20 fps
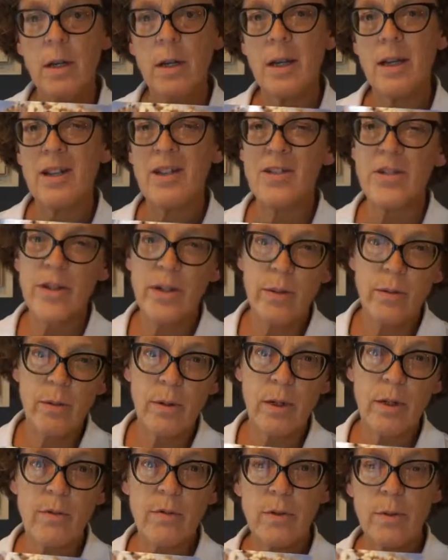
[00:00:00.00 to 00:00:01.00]
And
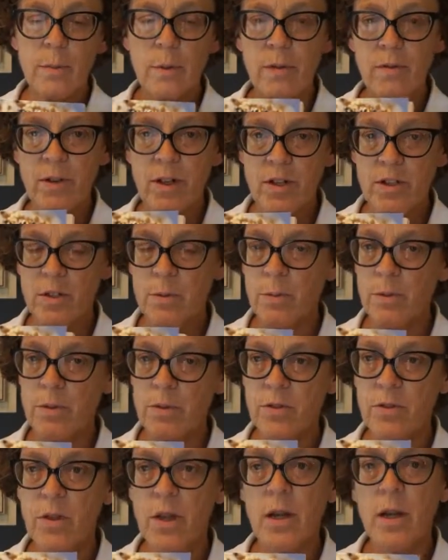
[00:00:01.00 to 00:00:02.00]
generally for my
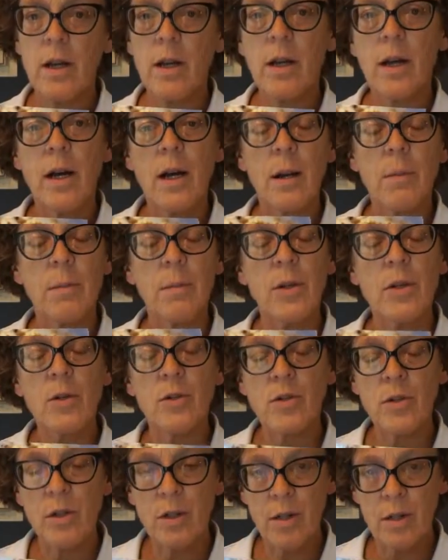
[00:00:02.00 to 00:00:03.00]
vegetables, I'm
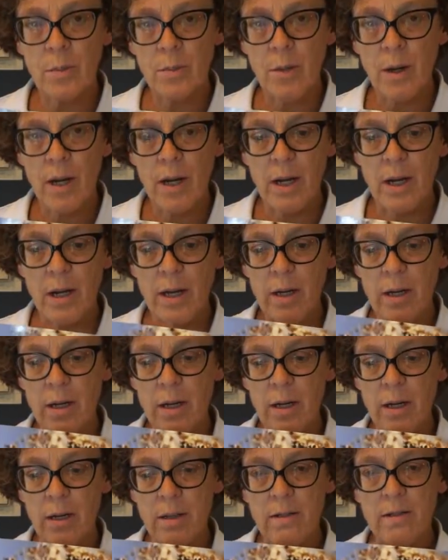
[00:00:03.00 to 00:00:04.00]
usually going to buy
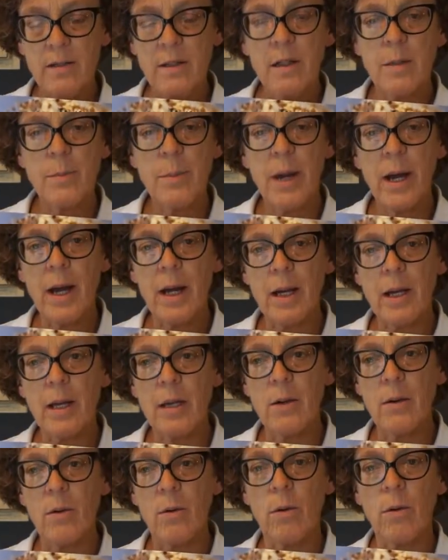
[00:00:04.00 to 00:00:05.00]
a seed
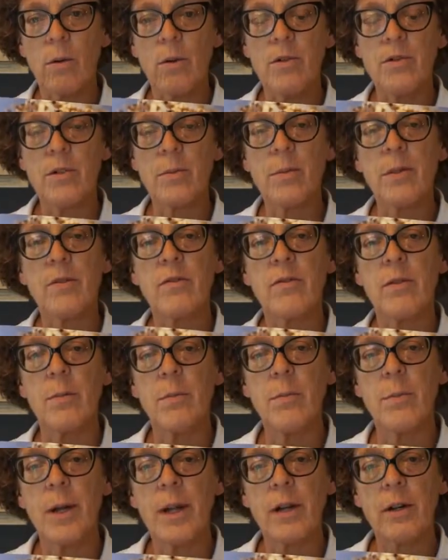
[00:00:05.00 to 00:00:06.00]
packet or something from
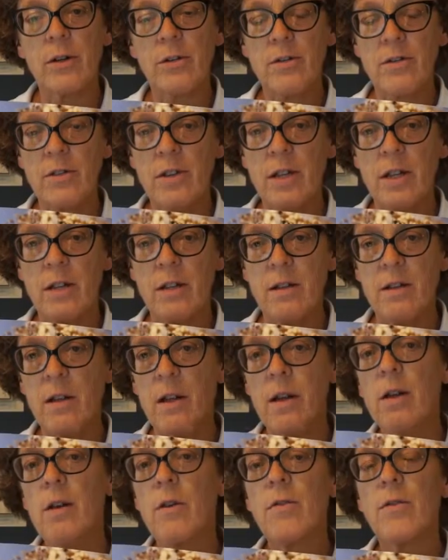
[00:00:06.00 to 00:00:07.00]
Baker's Seed
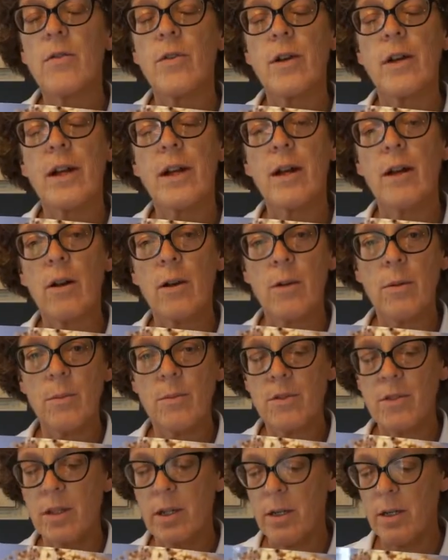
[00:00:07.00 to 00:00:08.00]
for an heirloom
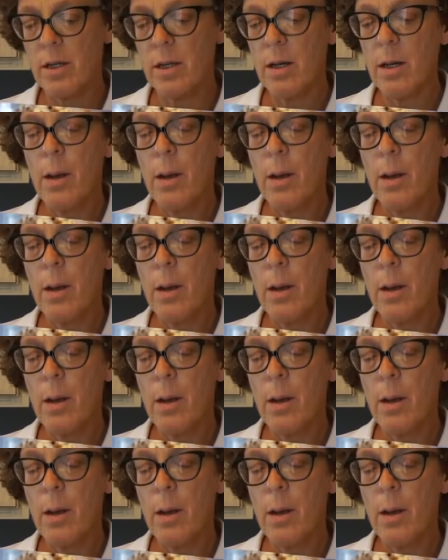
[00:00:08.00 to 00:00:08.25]
seed.